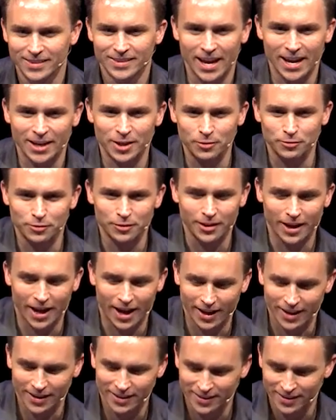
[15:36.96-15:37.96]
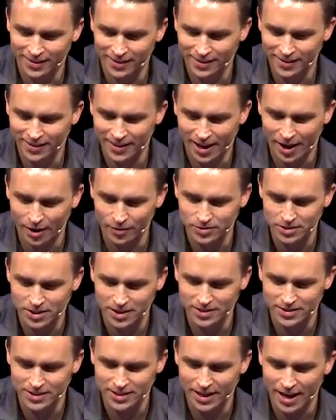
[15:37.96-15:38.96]
Thank you for that. That was
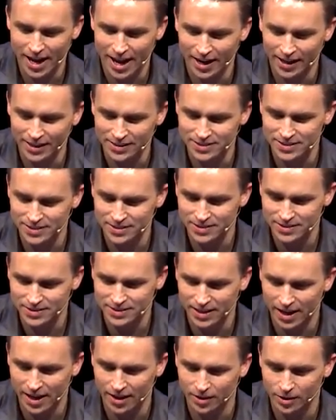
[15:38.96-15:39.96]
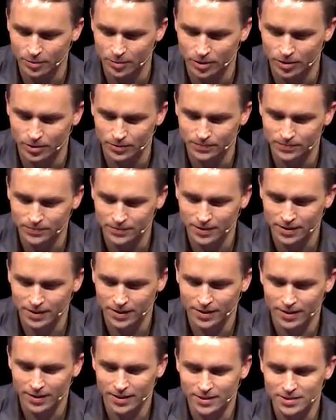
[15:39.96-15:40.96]
easy, and it's scalable.
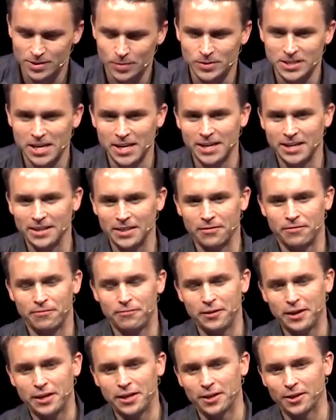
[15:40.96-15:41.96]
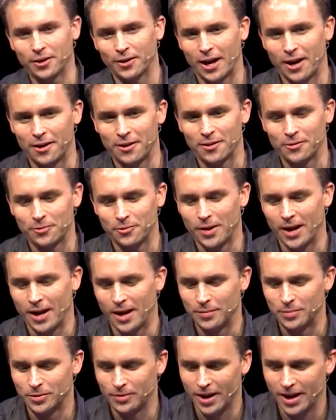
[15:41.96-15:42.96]
So I'm taking the fear out of the
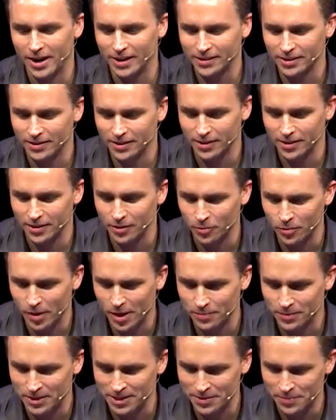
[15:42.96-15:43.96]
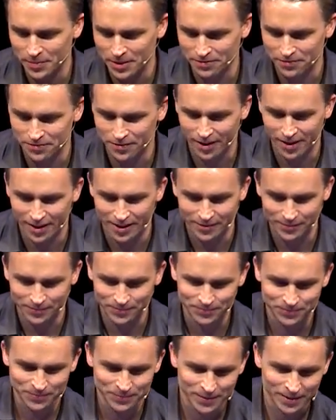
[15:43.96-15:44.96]
web, right? The web can be fun.
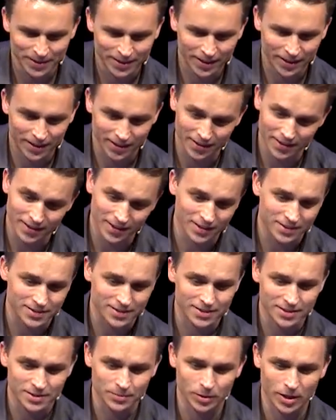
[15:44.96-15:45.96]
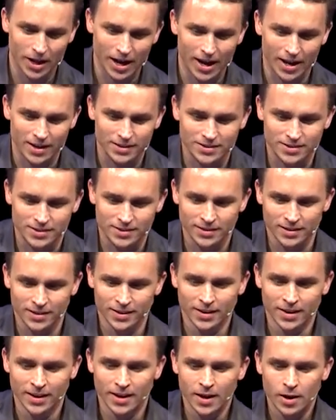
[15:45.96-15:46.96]
And it is. It's a blast.
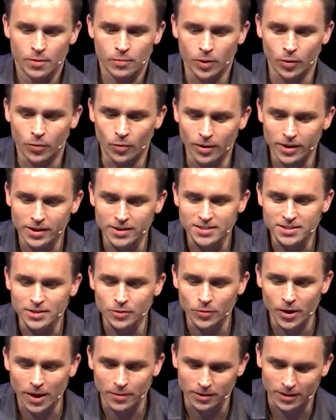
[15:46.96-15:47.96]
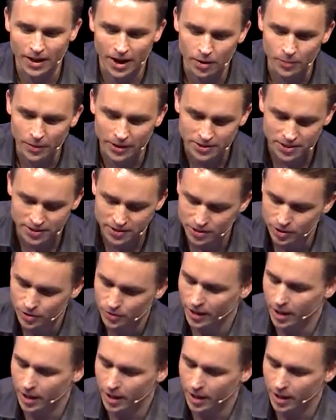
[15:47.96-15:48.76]
But what does the web allow me to do?